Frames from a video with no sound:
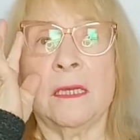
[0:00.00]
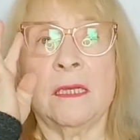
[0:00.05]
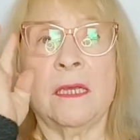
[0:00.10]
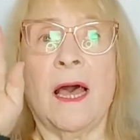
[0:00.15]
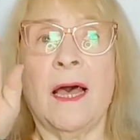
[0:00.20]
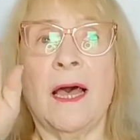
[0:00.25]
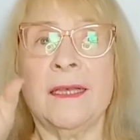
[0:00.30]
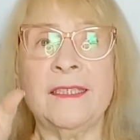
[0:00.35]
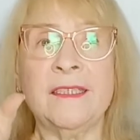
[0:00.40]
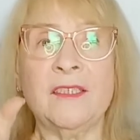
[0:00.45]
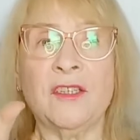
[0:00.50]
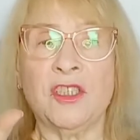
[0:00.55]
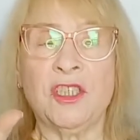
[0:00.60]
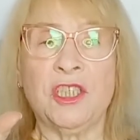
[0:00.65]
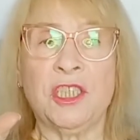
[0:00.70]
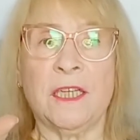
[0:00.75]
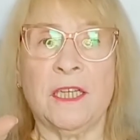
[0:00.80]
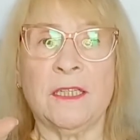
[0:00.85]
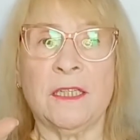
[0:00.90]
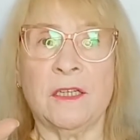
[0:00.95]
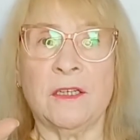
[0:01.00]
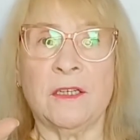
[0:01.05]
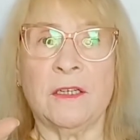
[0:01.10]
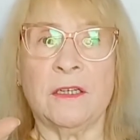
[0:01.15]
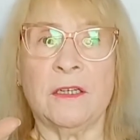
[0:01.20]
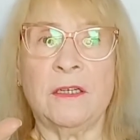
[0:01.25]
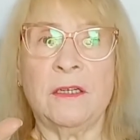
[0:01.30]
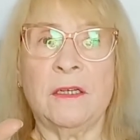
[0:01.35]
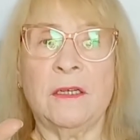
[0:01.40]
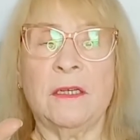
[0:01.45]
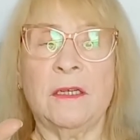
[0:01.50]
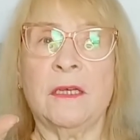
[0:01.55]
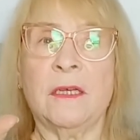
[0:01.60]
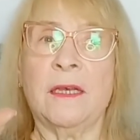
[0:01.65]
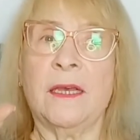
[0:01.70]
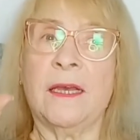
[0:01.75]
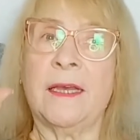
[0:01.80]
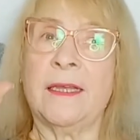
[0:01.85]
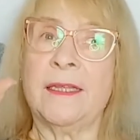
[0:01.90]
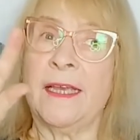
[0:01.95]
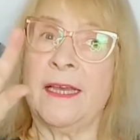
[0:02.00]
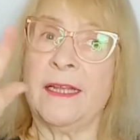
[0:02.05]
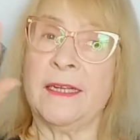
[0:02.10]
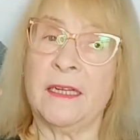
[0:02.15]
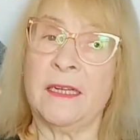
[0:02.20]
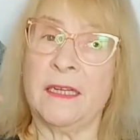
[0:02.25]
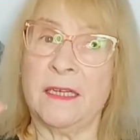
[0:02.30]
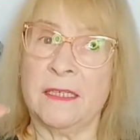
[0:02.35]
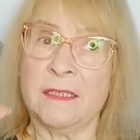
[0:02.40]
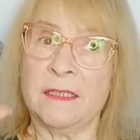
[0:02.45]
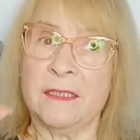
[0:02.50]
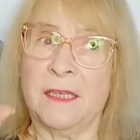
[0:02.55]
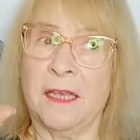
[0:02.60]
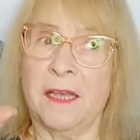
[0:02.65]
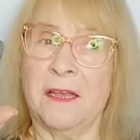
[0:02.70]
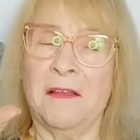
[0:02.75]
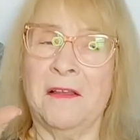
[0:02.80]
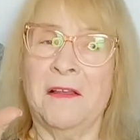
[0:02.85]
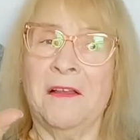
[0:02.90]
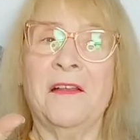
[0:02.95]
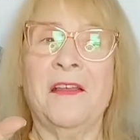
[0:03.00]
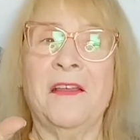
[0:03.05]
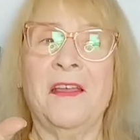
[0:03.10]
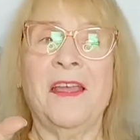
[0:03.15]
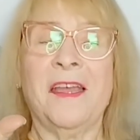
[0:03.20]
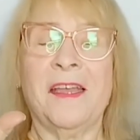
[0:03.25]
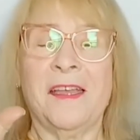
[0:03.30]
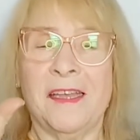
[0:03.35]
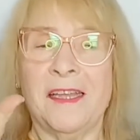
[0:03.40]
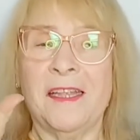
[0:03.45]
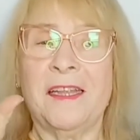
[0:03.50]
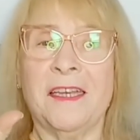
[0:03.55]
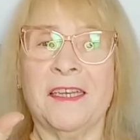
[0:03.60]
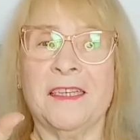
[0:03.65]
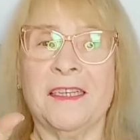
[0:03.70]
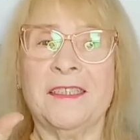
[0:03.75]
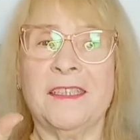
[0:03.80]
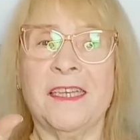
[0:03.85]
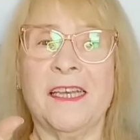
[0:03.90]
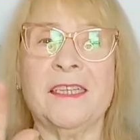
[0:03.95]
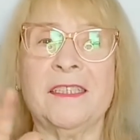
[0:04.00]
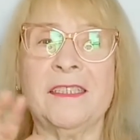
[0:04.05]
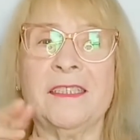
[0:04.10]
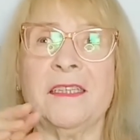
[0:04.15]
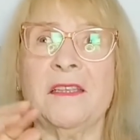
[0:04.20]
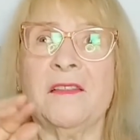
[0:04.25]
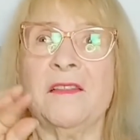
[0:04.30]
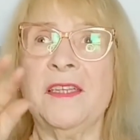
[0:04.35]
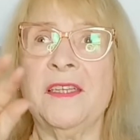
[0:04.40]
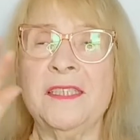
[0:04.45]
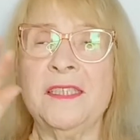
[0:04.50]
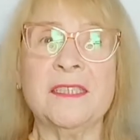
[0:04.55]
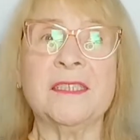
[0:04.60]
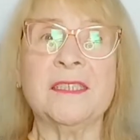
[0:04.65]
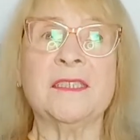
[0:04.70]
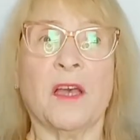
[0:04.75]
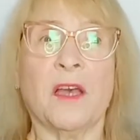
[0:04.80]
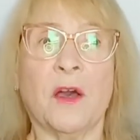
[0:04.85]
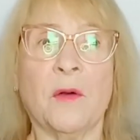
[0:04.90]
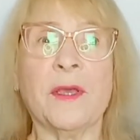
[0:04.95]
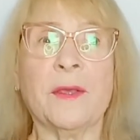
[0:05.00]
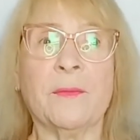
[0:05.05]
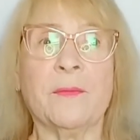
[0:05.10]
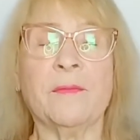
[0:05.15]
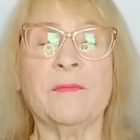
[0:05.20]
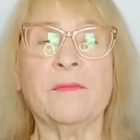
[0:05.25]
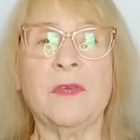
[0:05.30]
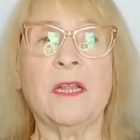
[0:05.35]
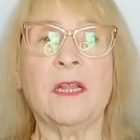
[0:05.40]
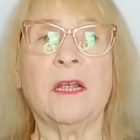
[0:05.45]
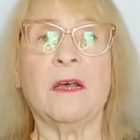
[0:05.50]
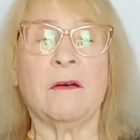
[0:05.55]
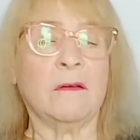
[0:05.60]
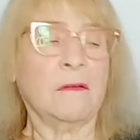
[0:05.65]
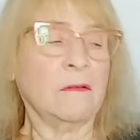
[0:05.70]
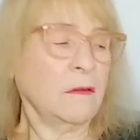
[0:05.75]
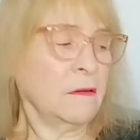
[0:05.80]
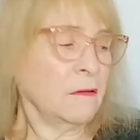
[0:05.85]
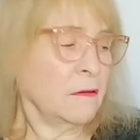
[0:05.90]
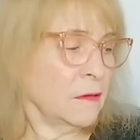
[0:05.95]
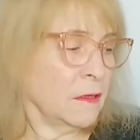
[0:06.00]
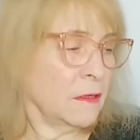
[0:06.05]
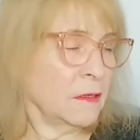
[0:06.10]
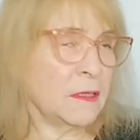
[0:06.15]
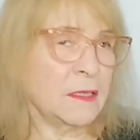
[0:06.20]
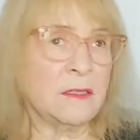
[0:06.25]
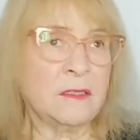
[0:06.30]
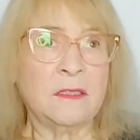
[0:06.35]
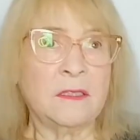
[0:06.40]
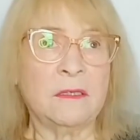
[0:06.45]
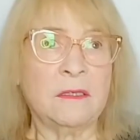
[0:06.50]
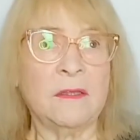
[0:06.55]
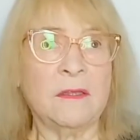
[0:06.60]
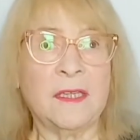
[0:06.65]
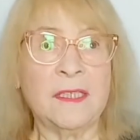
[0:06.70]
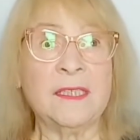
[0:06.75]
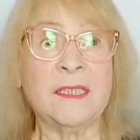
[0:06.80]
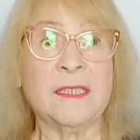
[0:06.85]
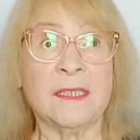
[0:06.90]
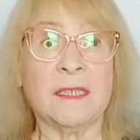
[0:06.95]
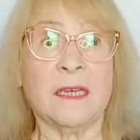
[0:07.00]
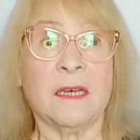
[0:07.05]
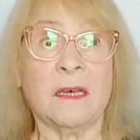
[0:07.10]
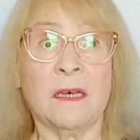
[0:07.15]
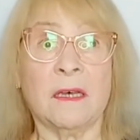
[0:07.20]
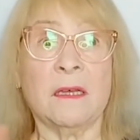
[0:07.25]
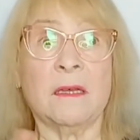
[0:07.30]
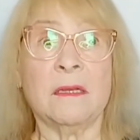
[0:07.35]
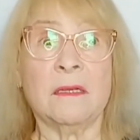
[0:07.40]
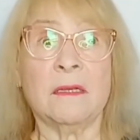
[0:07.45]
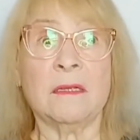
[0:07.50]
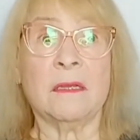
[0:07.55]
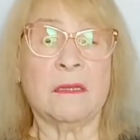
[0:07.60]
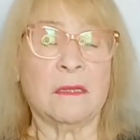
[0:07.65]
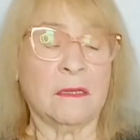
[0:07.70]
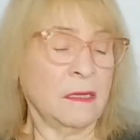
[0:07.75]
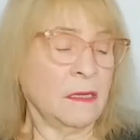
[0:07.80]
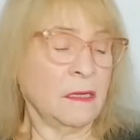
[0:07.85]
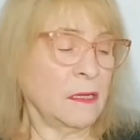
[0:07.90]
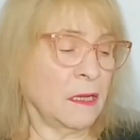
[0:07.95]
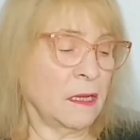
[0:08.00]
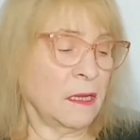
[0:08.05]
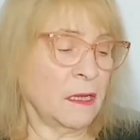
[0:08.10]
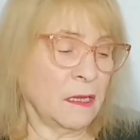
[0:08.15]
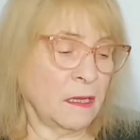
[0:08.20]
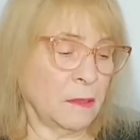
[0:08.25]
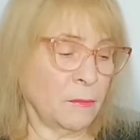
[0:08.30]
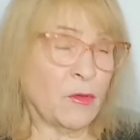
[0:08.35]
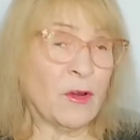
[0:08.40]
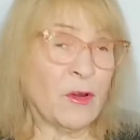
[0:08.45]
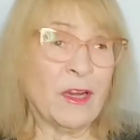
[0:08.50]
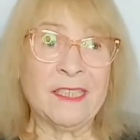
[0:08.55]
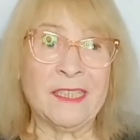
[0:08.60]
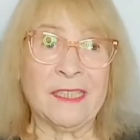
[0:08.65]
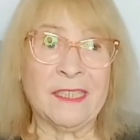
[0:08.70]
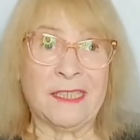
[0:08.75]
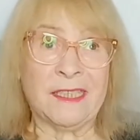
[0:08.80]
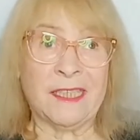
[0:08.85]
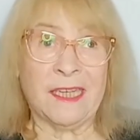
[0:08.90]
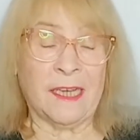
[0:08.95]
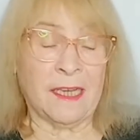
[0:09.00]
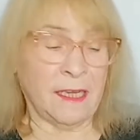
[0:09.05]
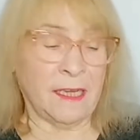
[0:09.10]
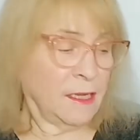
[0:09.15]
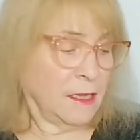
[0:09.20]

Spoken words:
Oscar Schindler, and yet it is. It is. This is going, you know, this is a present day